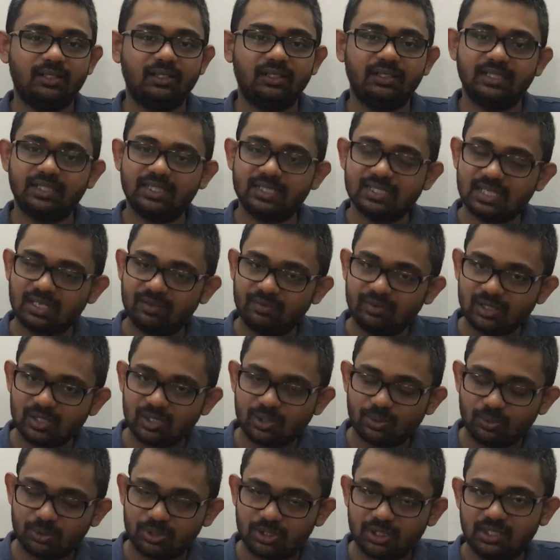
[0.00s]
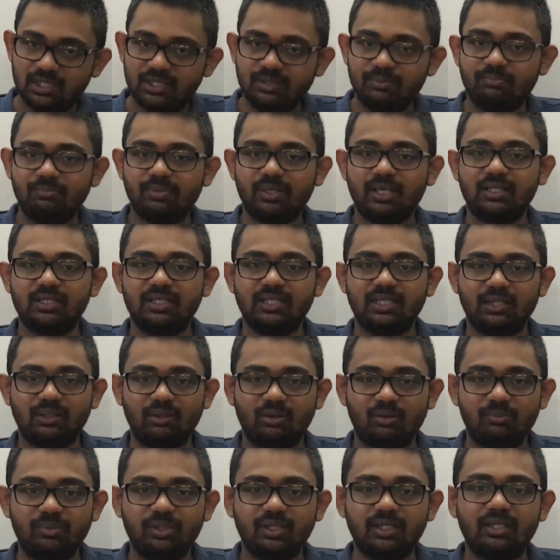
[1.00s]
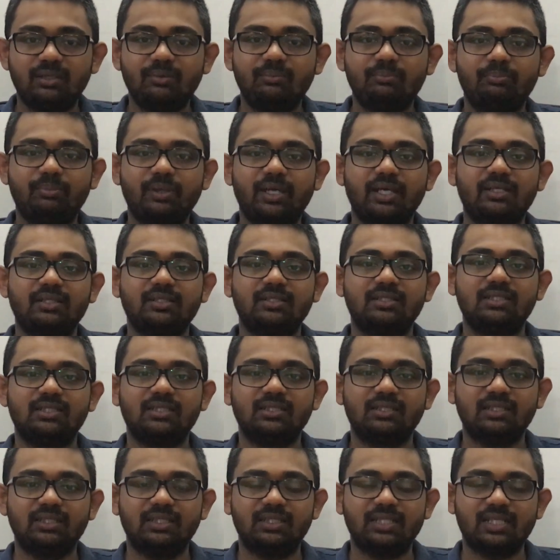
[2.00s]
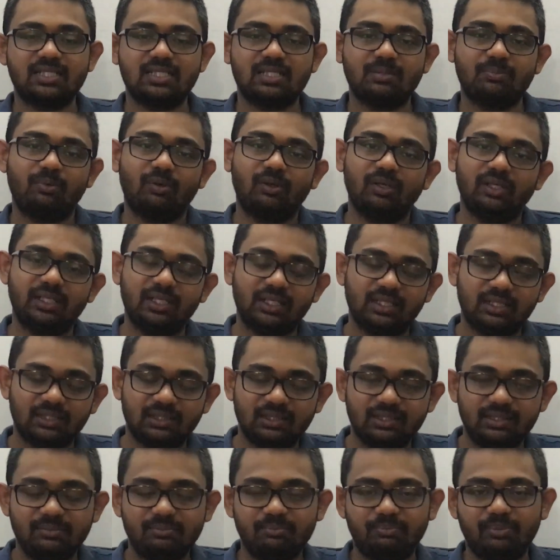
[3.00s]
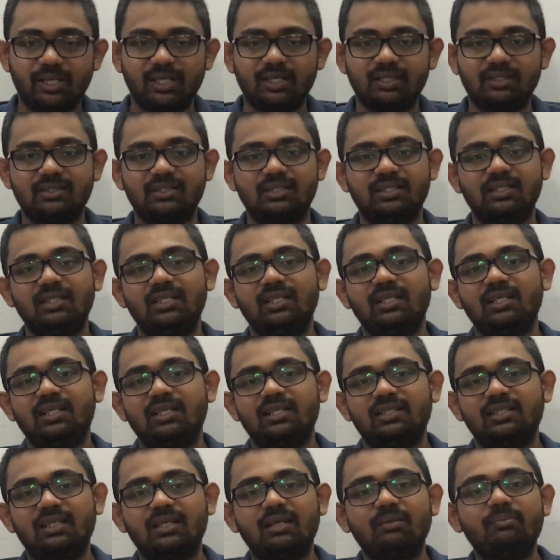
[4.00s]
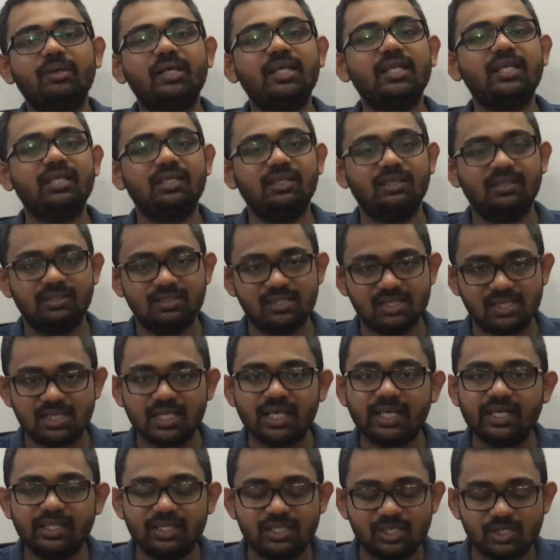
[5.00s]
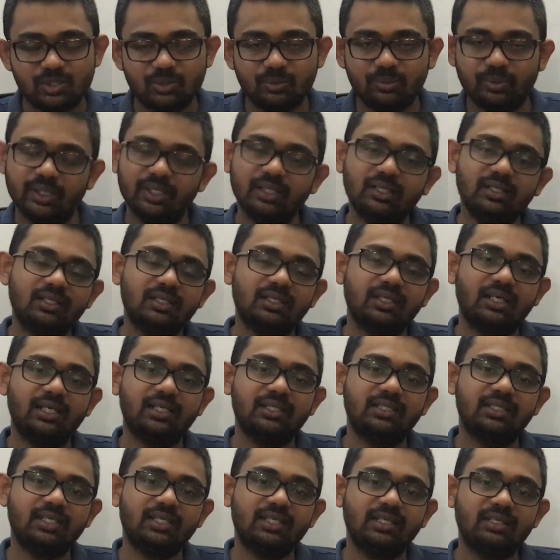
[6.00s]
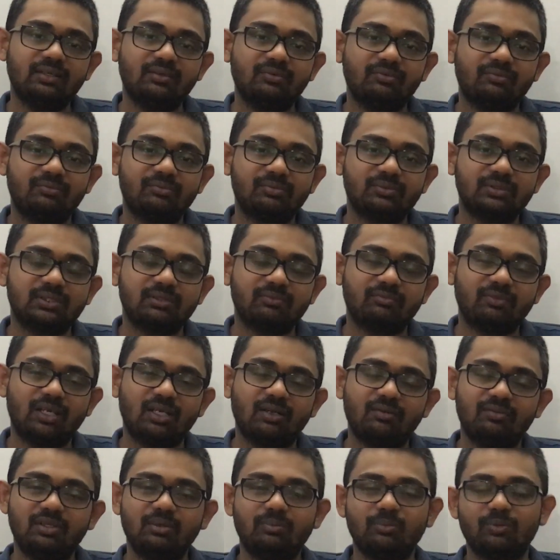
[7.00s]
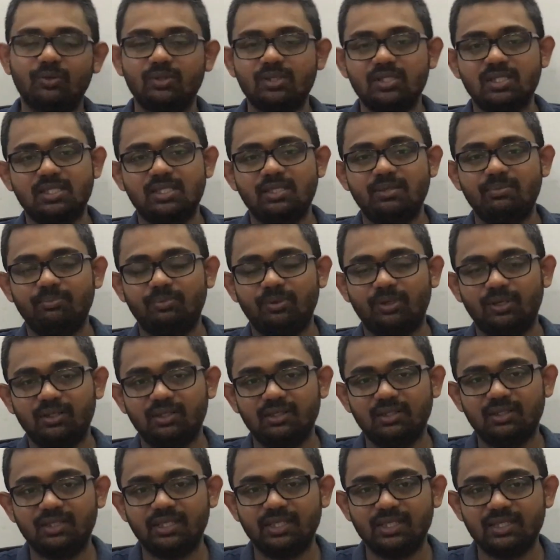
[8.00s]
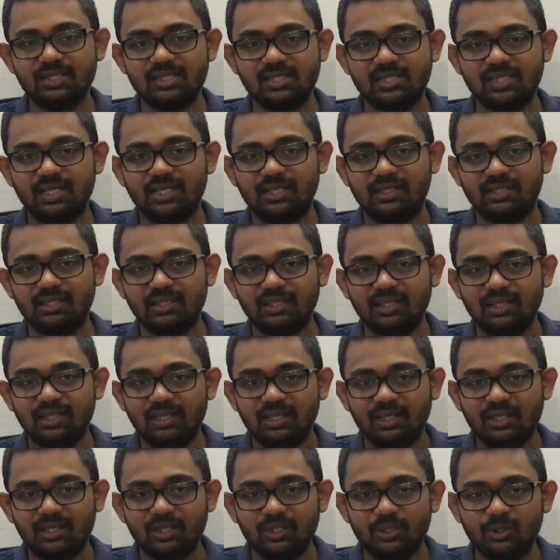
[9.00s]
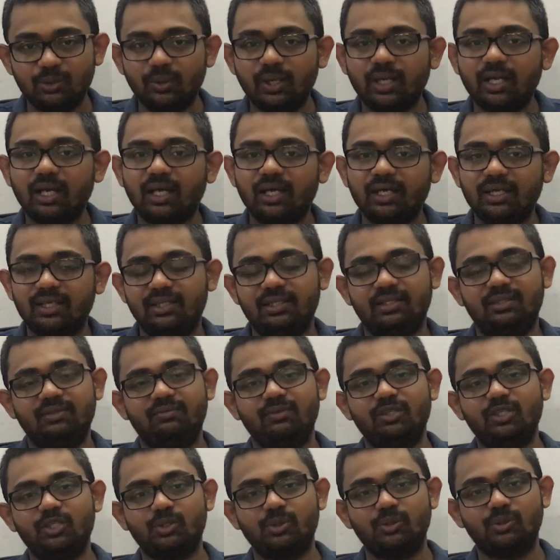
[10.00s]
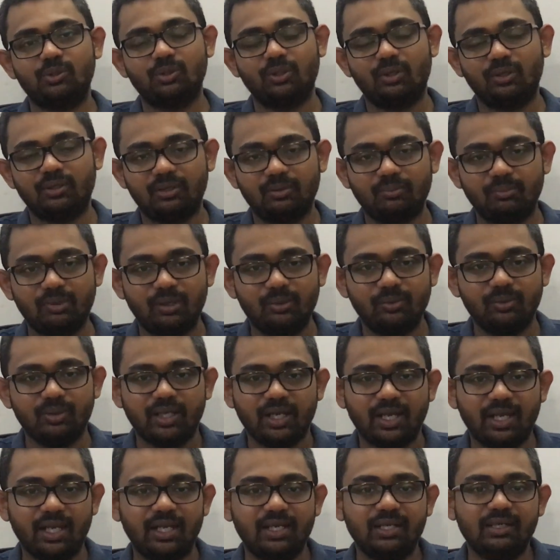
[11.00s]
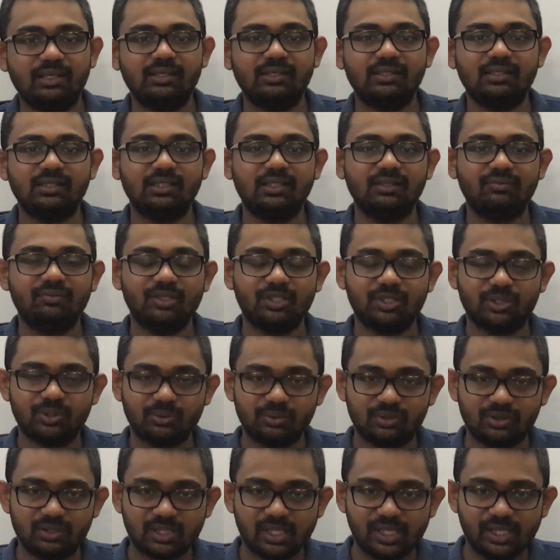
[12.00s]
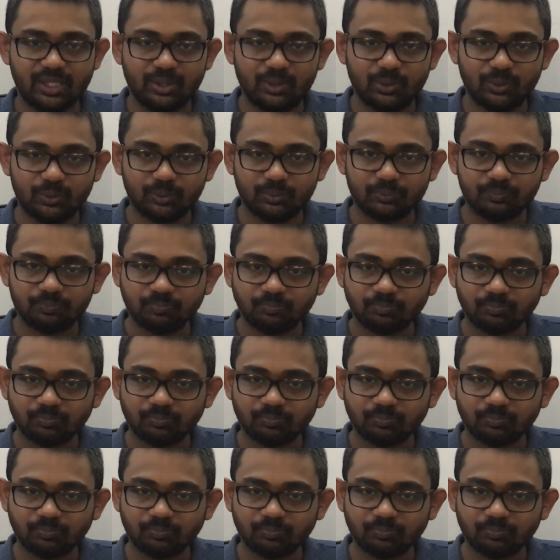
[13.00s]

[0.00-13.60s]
it is having a social impact, economic impact, it has a political impact. There are many sides to it. I think one of the most important things that you and we should talk about, and we should try to